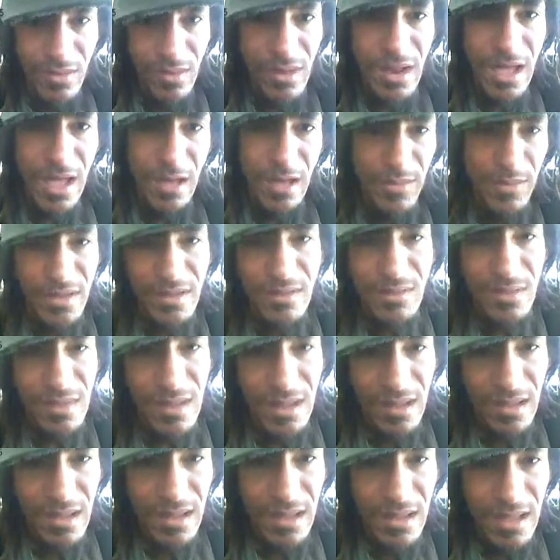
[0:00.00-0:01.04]
what happens
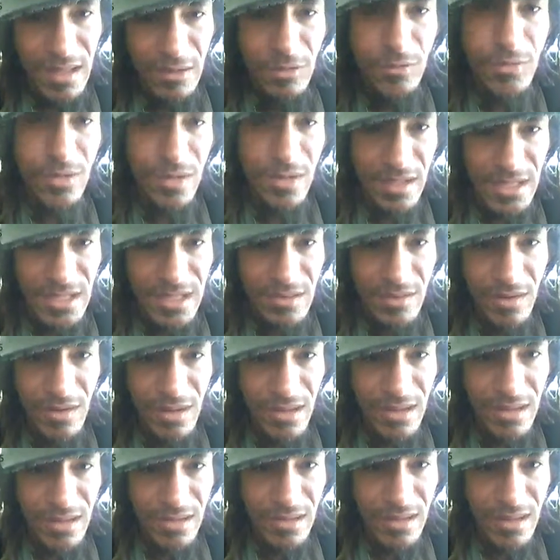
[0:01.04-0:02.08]
when the hillbilly
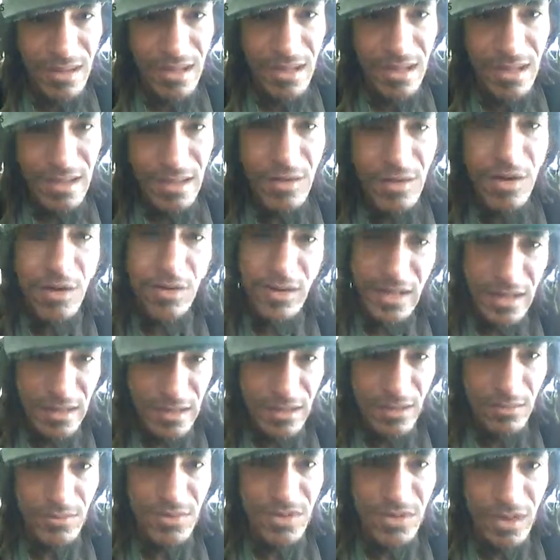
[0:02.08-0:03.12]
squad and
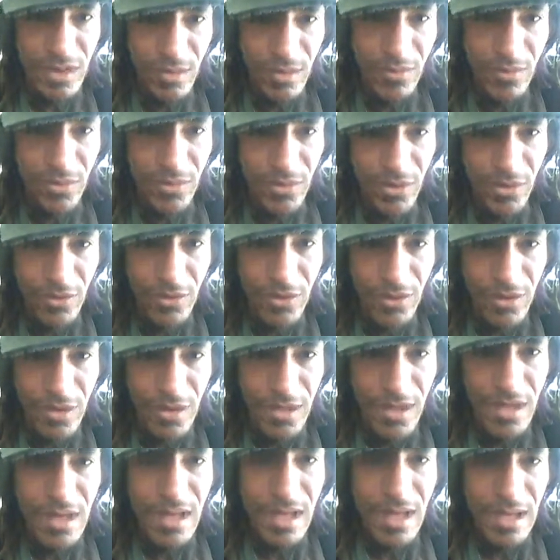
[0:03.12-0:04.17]
carny dumps come through,
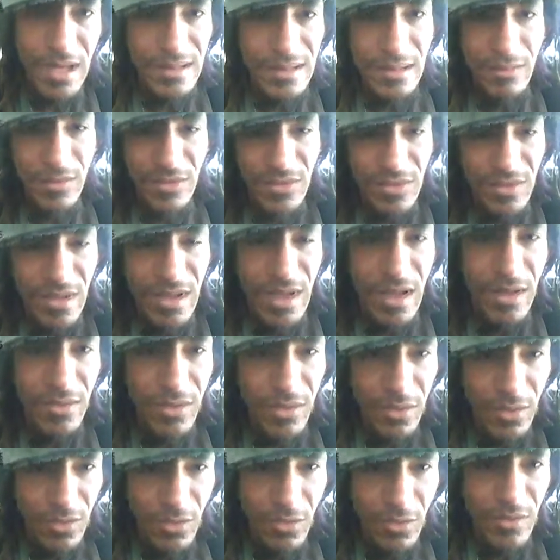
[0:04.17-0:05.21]
and demonstrate how
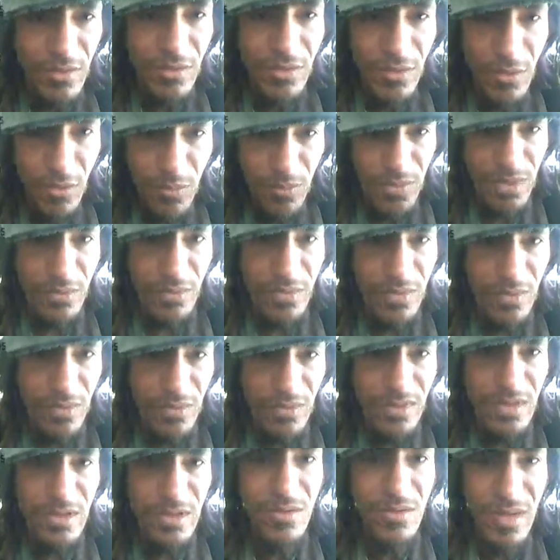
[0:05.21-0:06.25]
the group of you
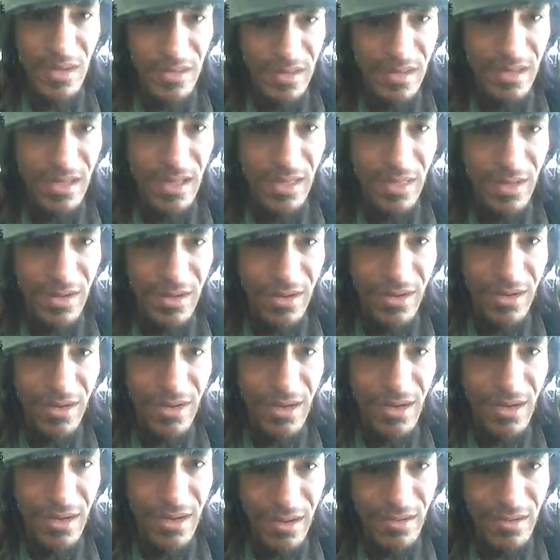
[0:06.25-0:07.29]
people, when you get together,
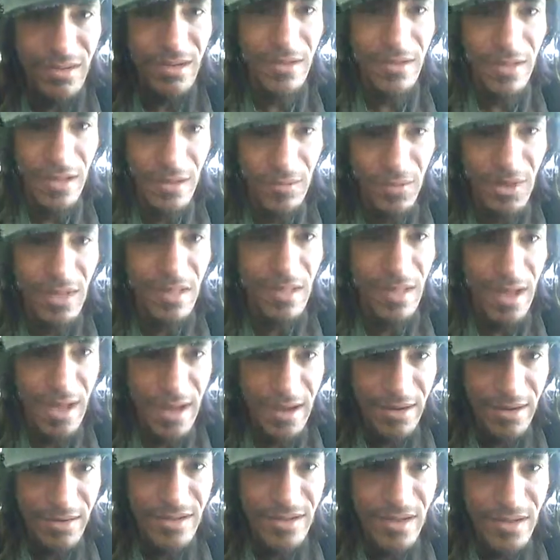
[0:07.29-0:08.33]
are nothing but
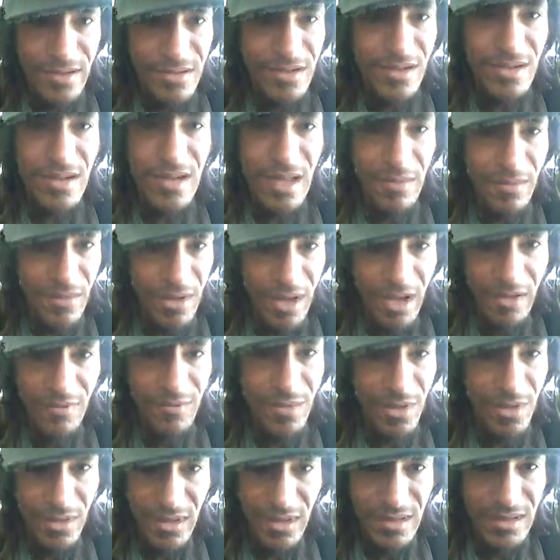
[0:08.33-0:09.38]
liars and should never
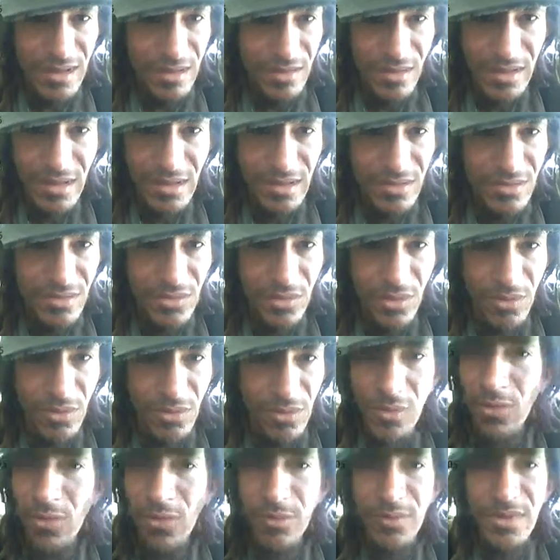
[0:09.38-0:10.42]
have military
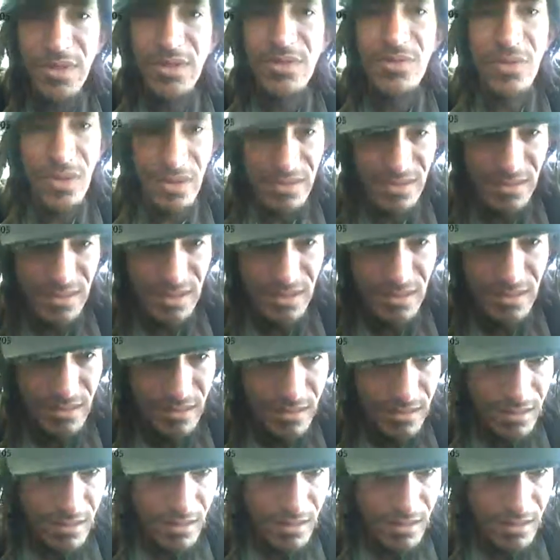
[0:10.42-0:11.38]
control or be trusted.